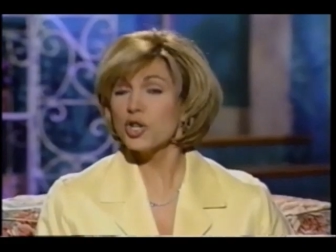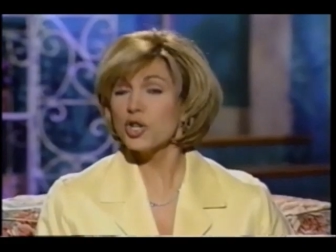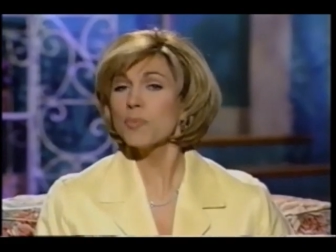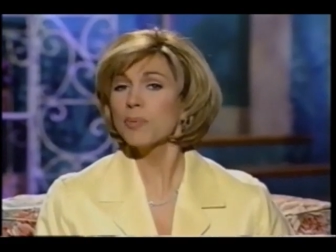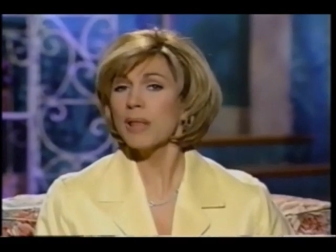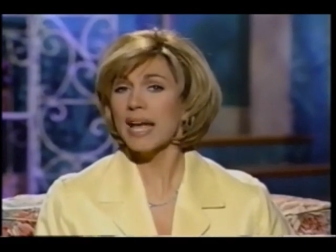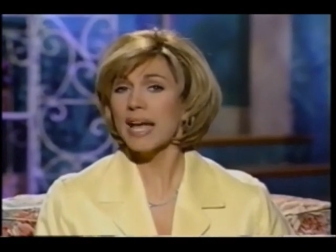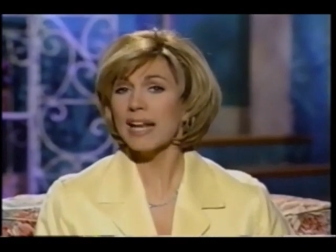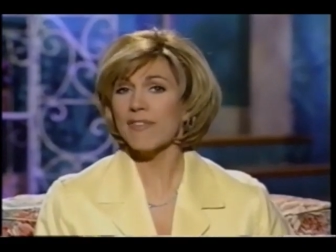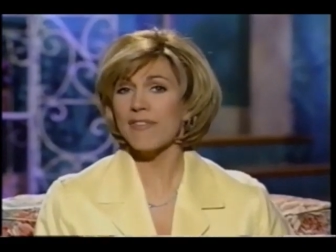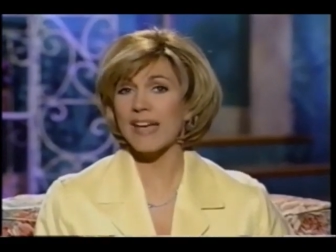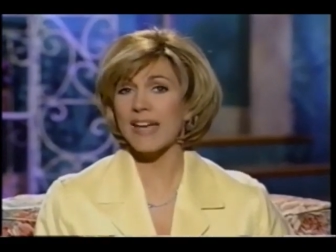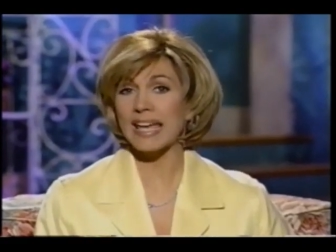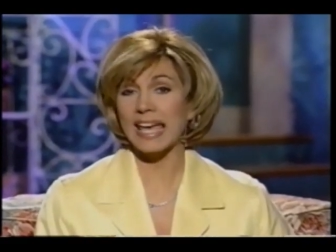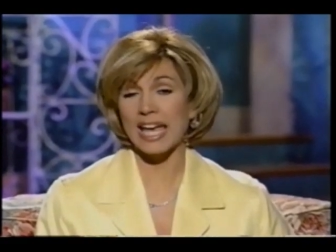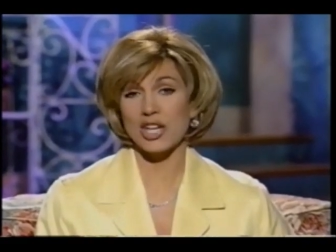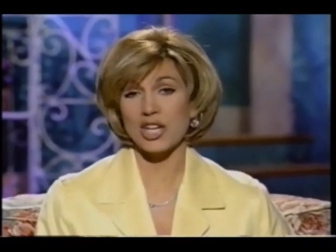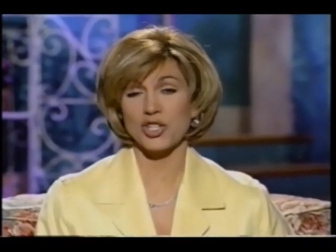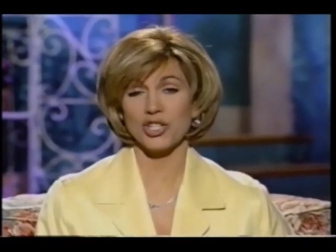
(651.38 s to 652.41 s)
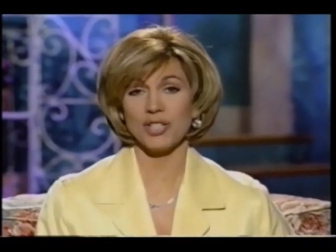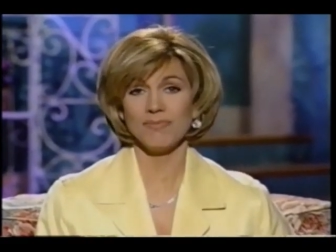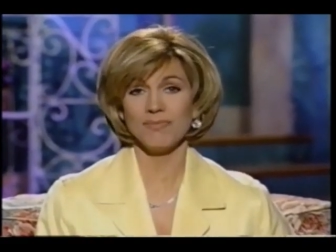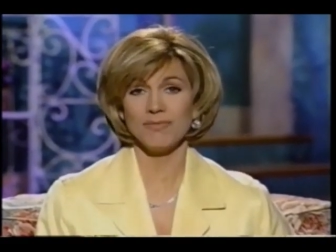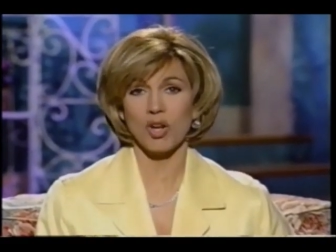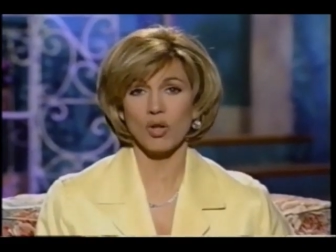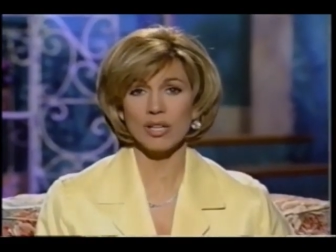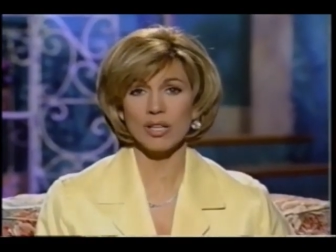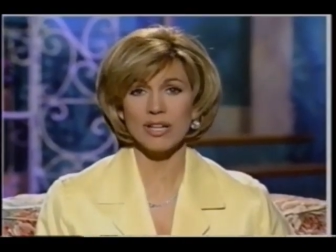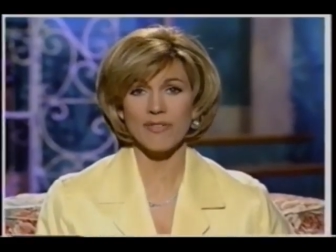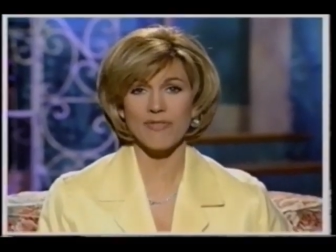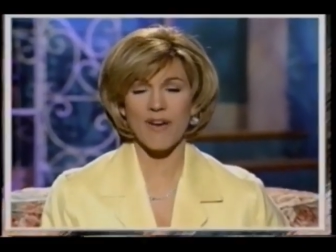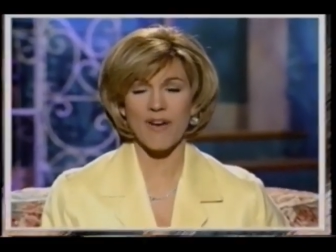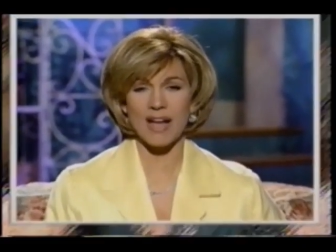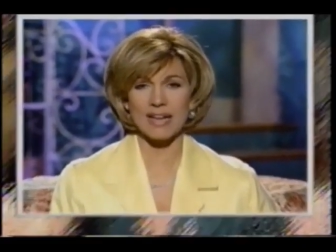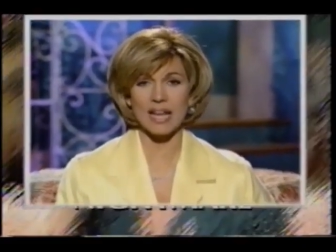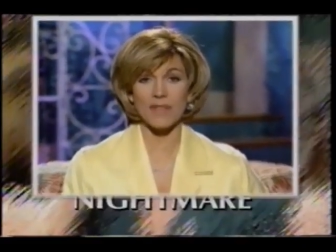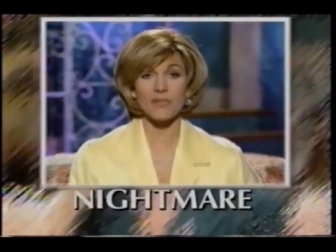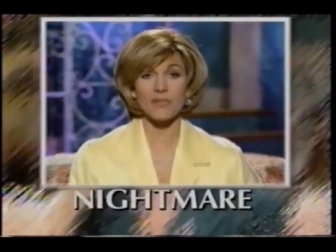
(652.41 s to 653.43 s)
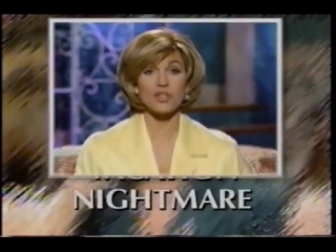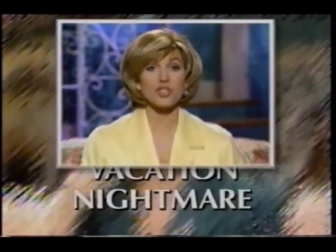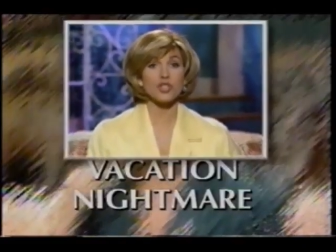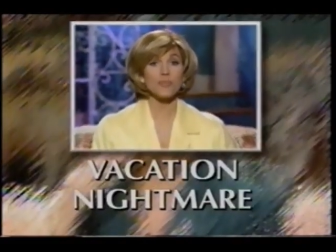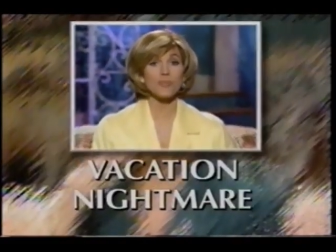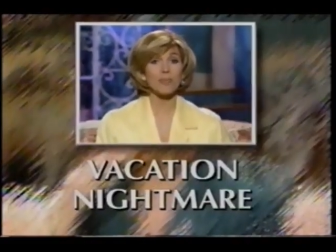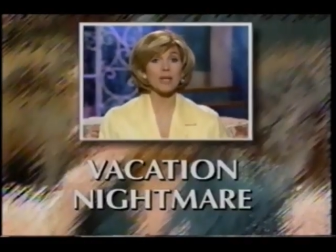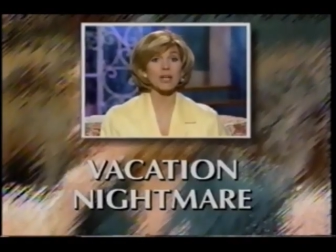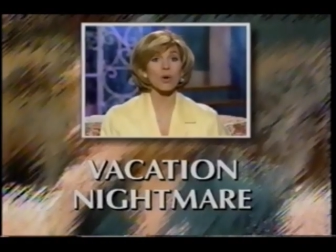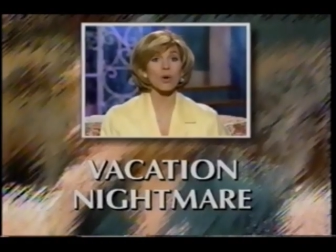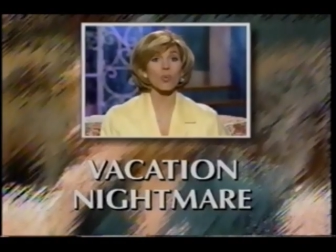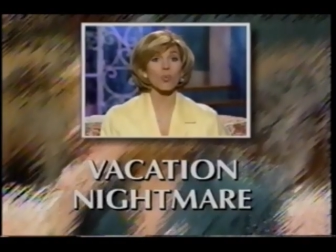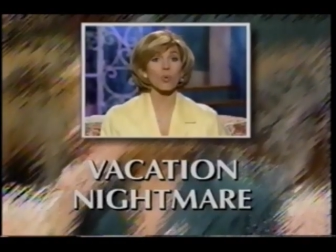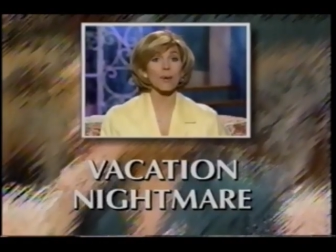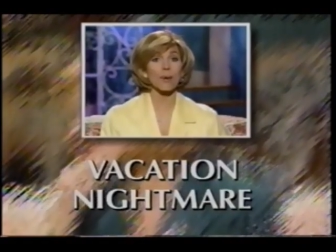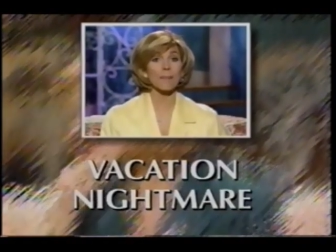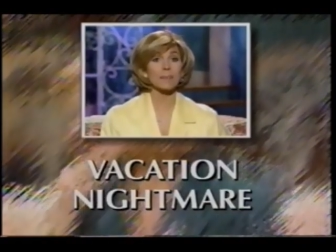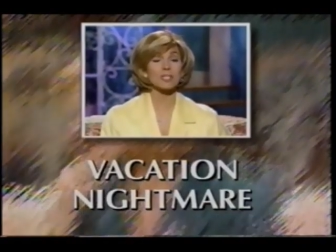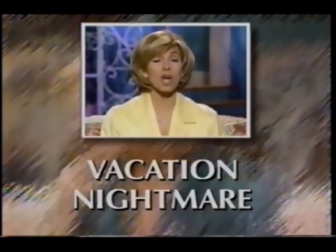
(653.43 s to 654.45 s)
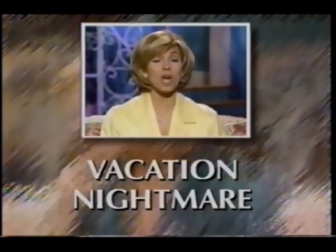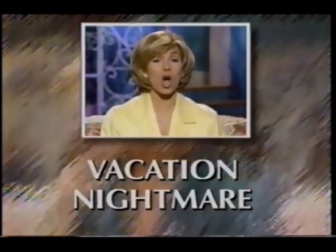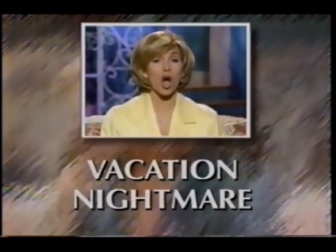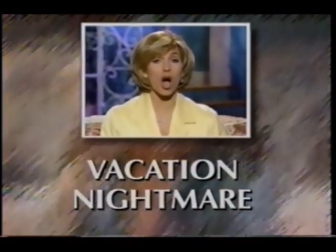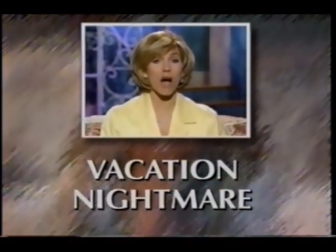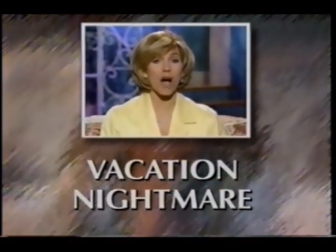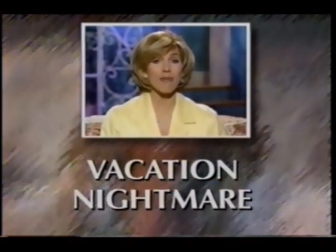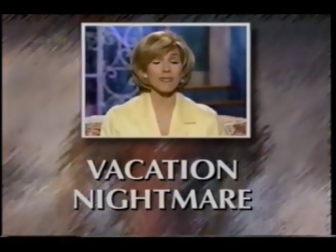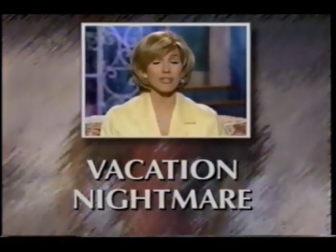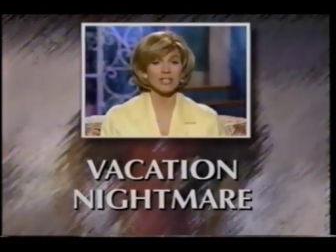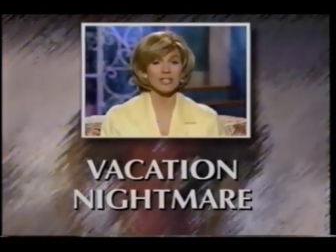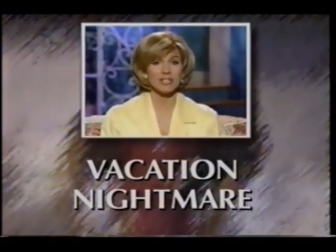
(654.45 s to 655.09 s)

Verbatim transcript: plan a vacation only to find out that you'd been ripped off?